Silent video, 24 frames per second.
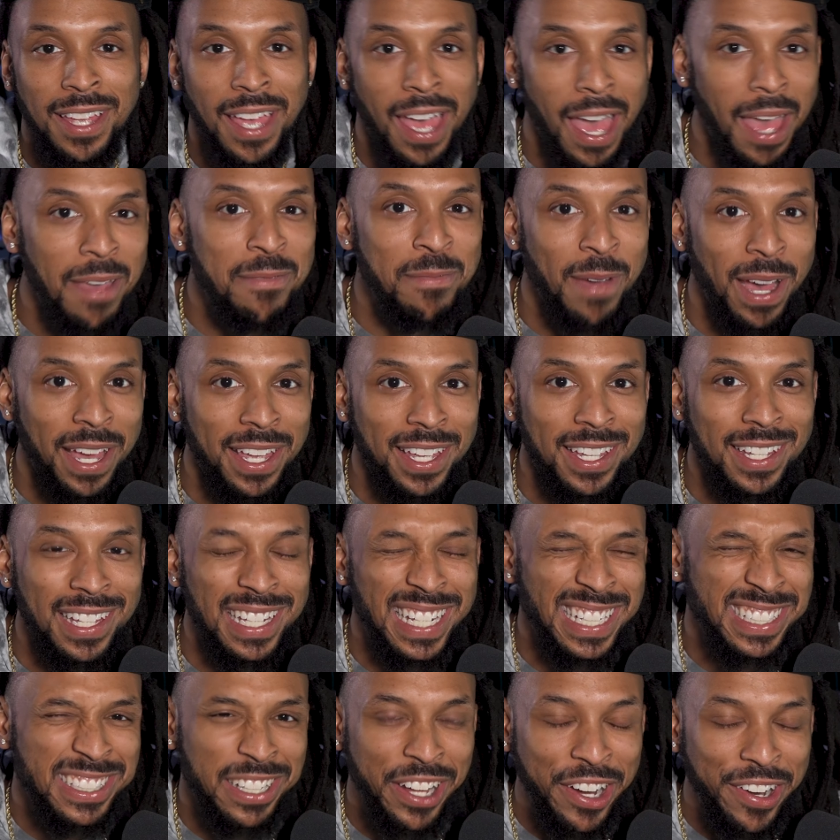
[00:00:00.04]
Hey man,
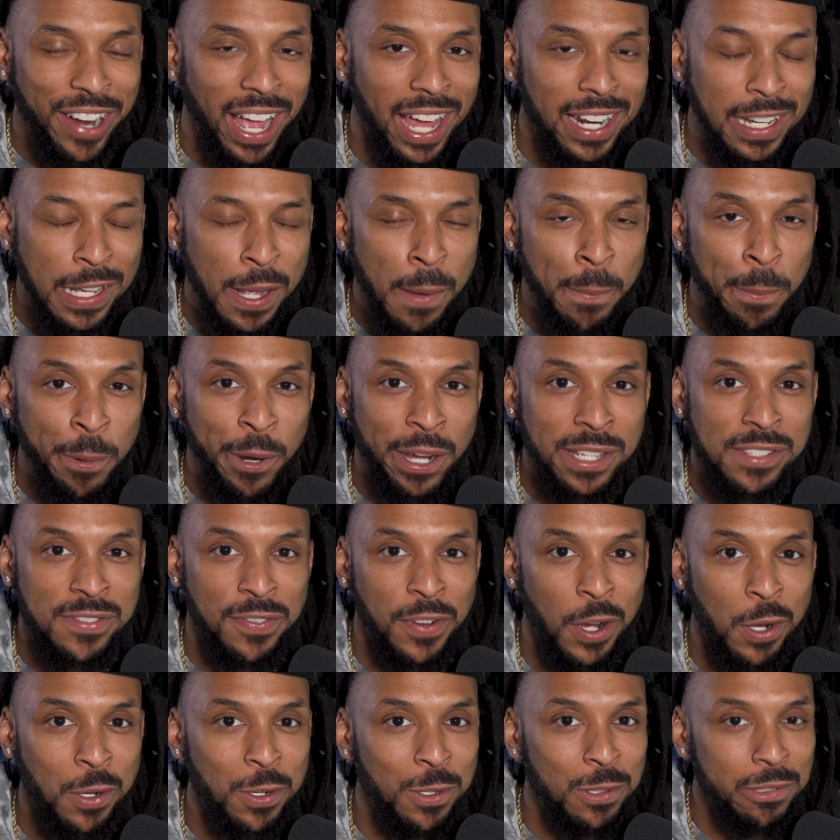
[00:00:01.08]
let's learn how to compress
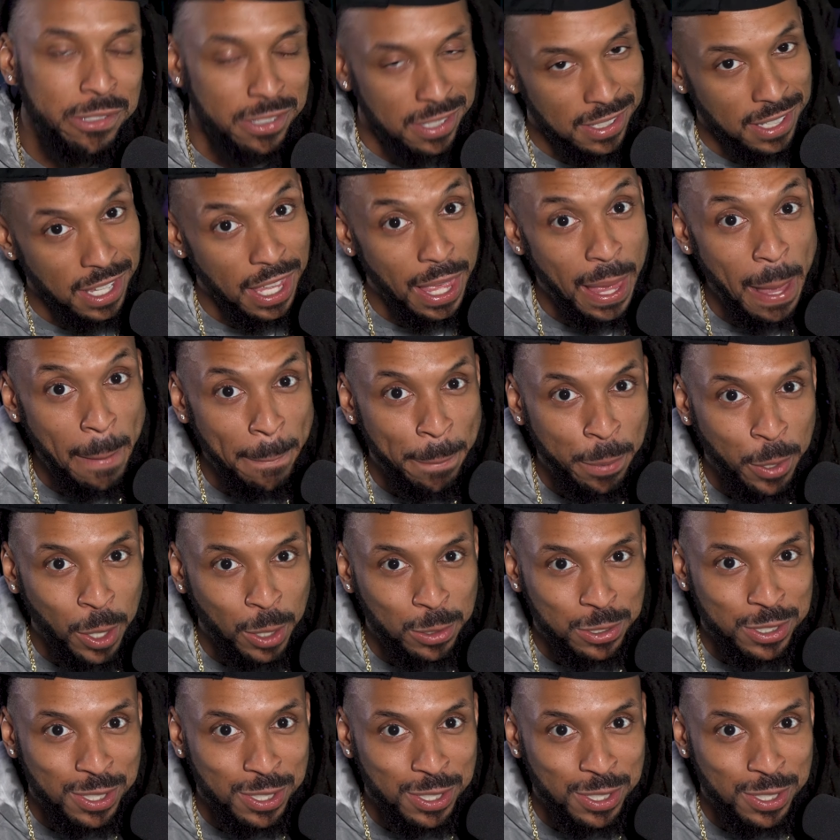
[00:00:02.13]
vocals in Pro